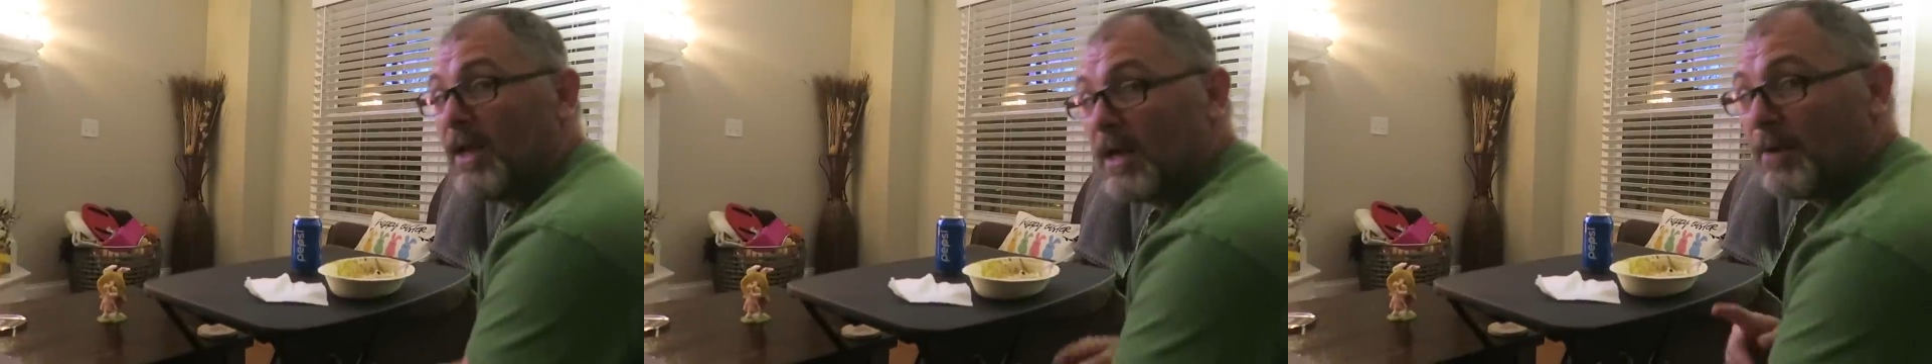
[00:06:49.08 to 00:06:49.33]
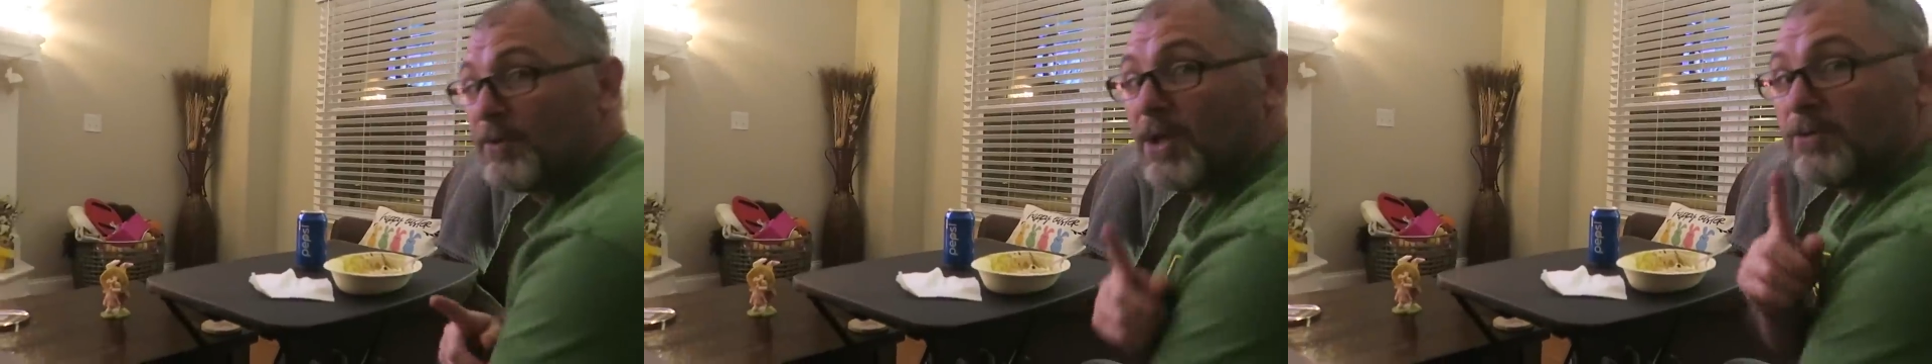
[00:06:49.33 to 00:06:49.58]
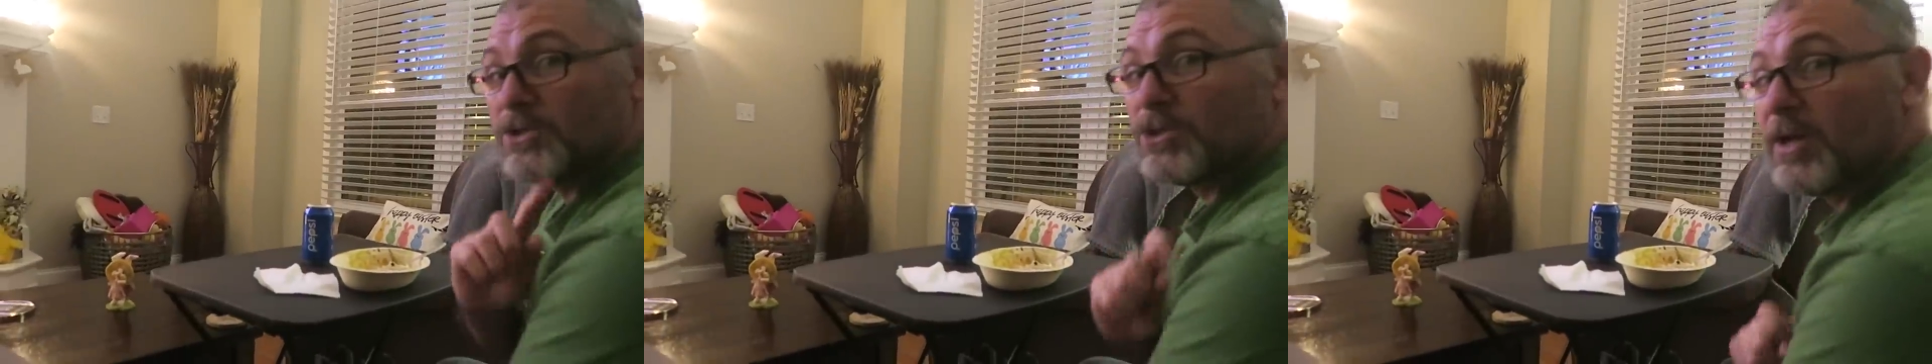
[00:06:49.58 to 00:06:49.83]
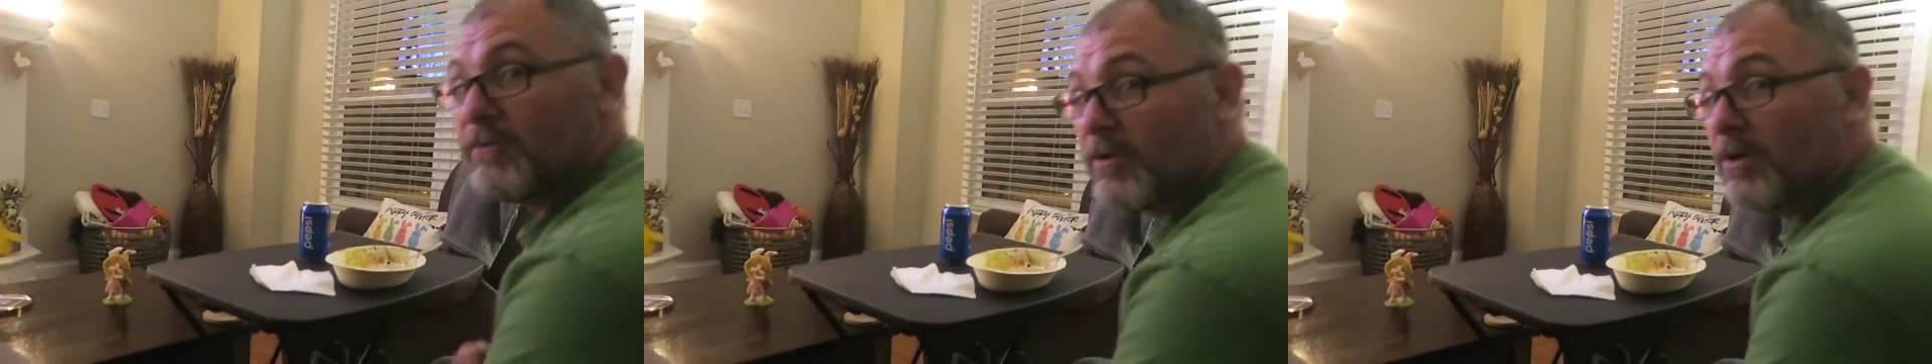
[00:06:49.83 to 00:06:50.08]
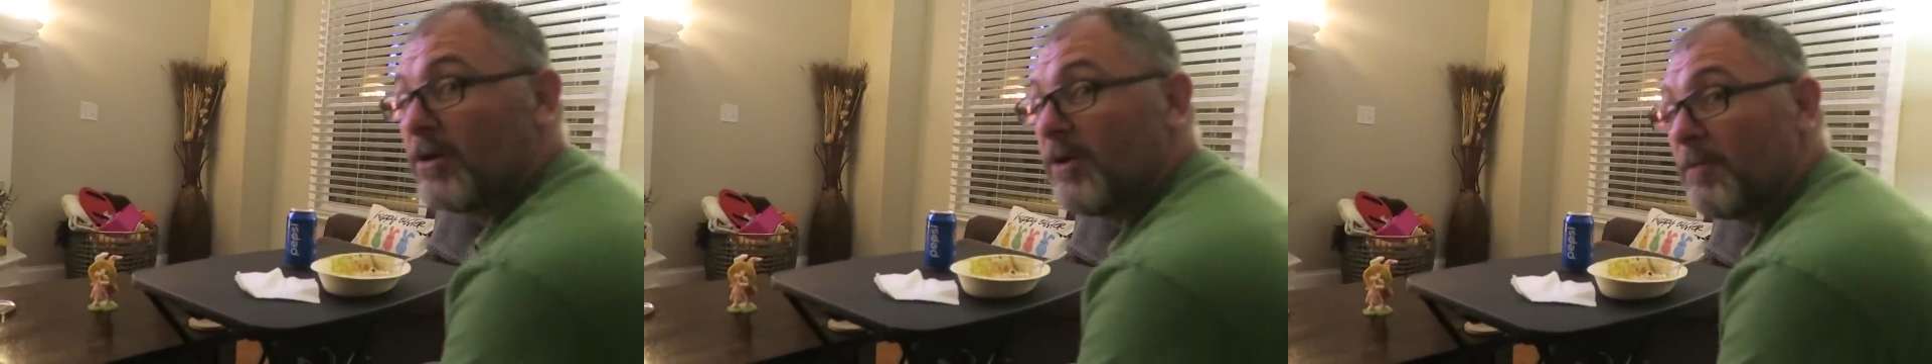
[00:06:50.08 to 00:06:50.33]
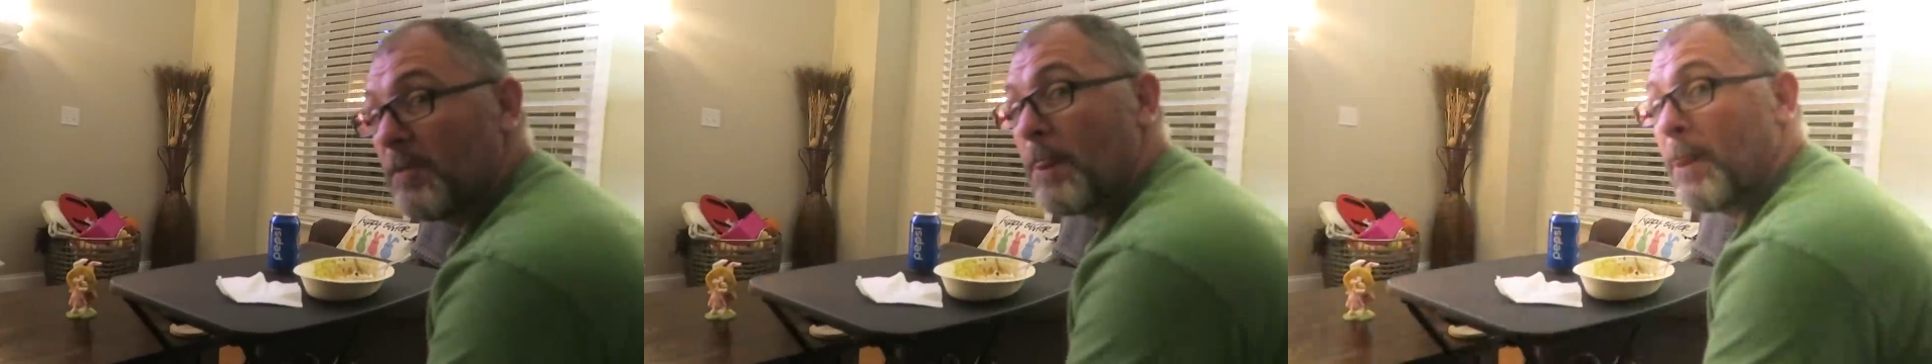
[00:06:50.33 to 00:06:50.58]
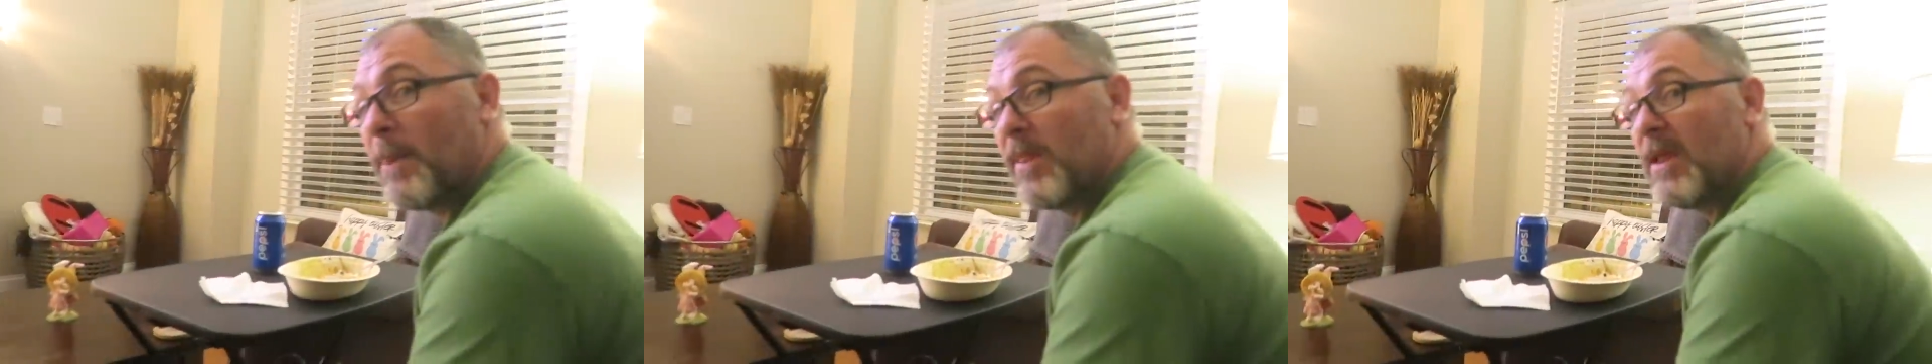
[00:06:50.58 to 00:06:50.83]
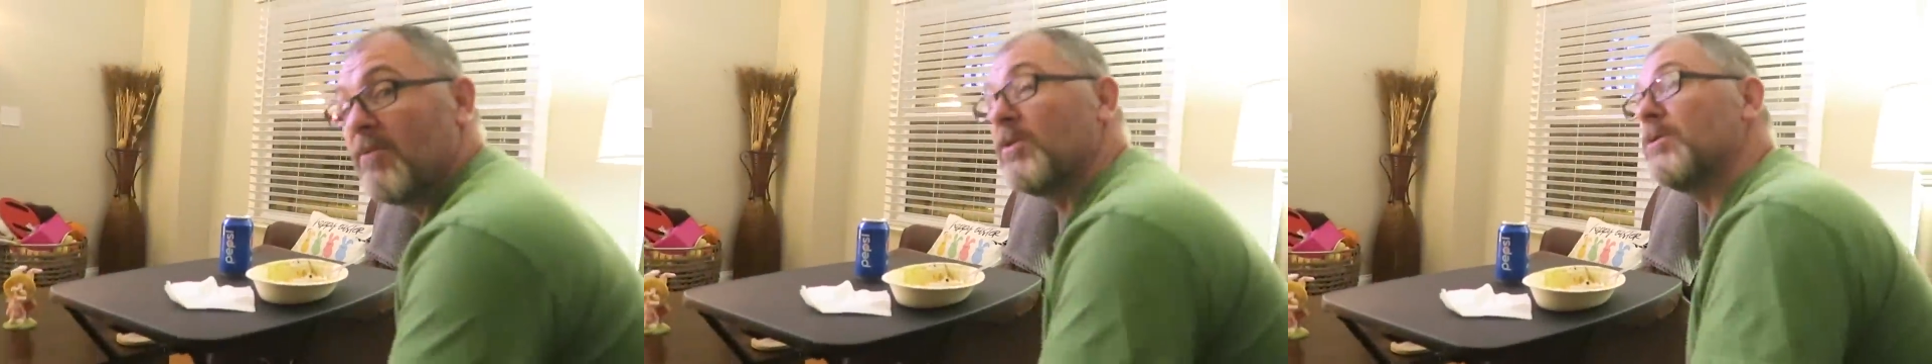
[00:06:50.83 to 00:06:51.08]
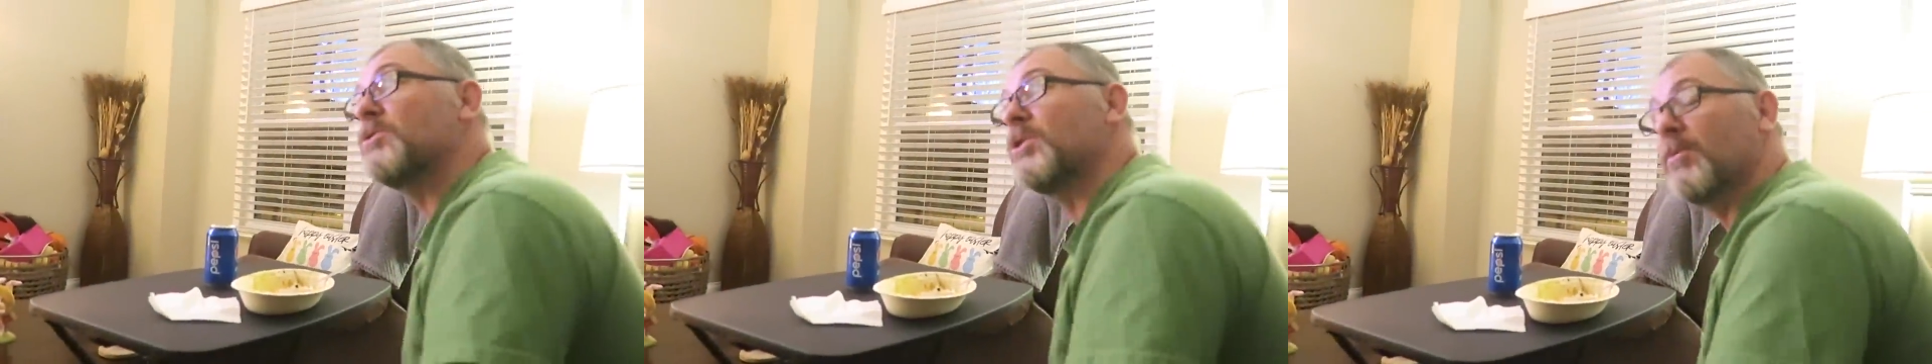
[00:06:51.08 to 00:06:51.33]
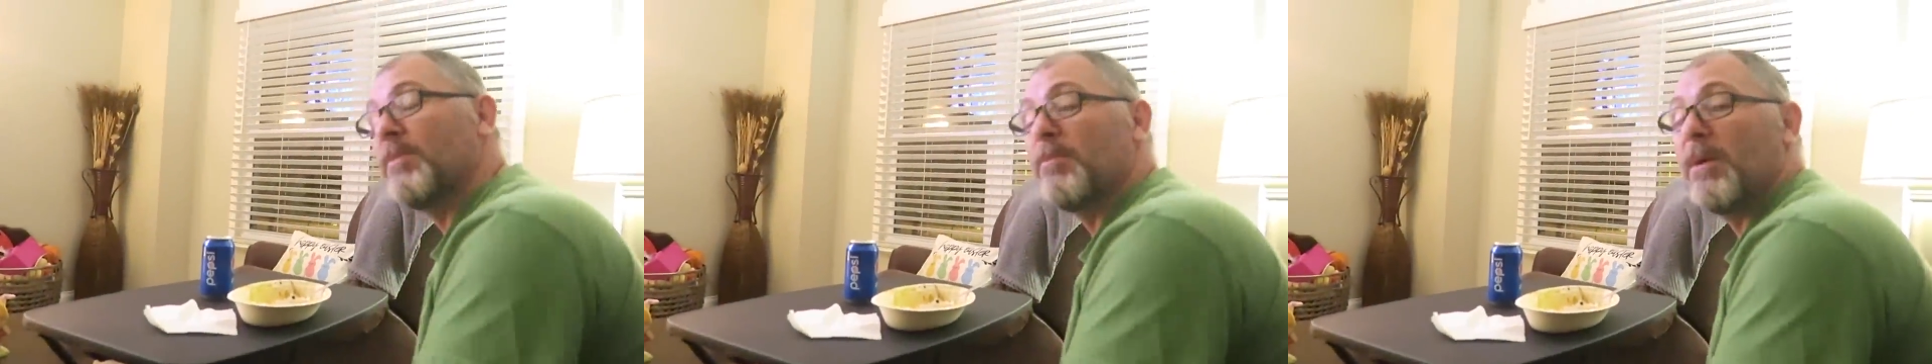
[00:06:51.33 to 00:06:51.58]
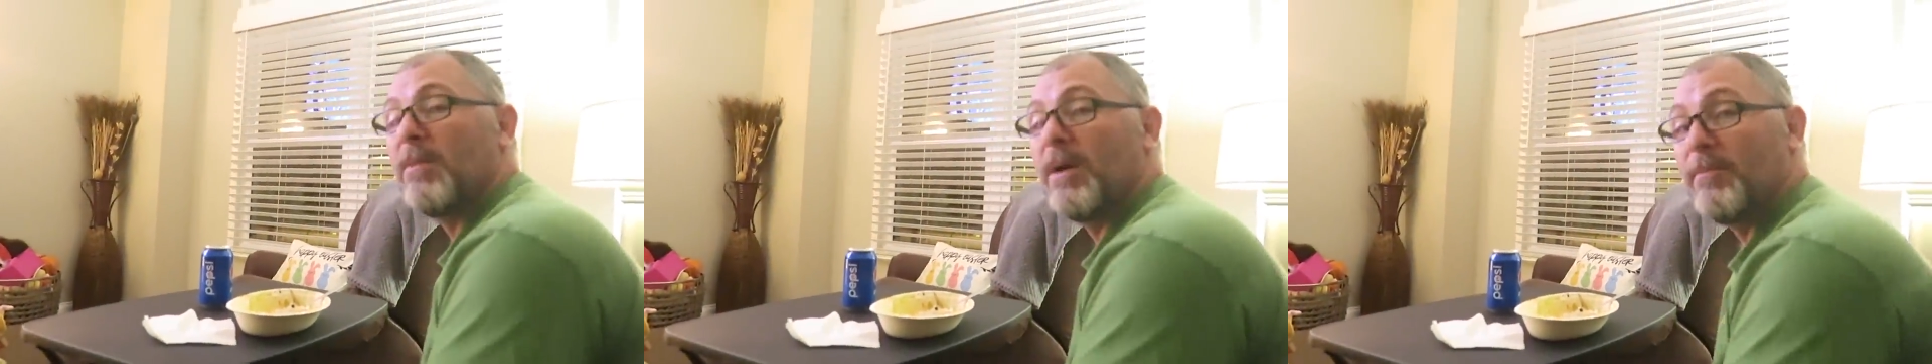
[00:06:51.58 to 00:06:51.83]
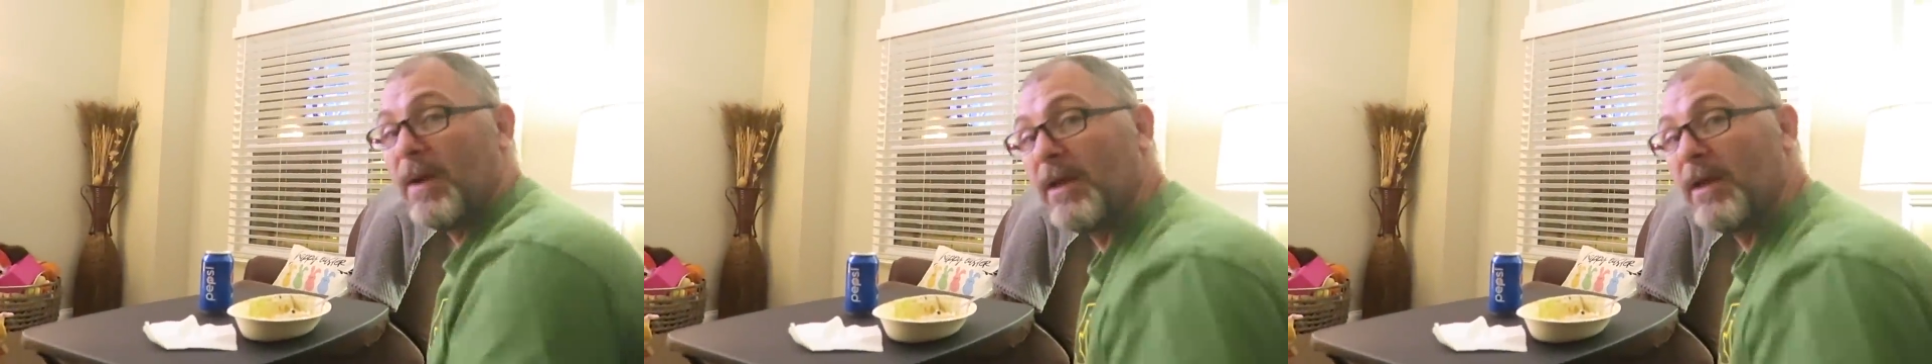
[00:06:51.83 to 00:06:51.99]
and I would go straight for her, even though she could be my mom.